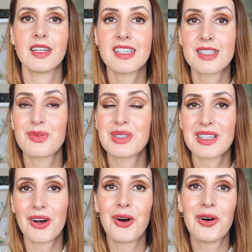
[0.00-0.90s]
This
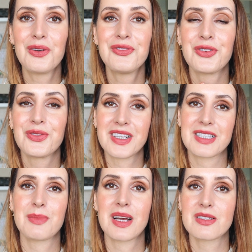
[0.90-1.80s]
was all for
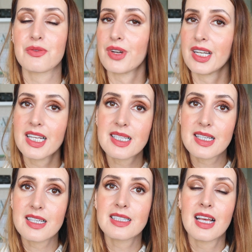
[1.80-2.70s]
this month's
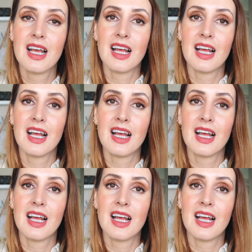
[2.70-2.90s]
releases.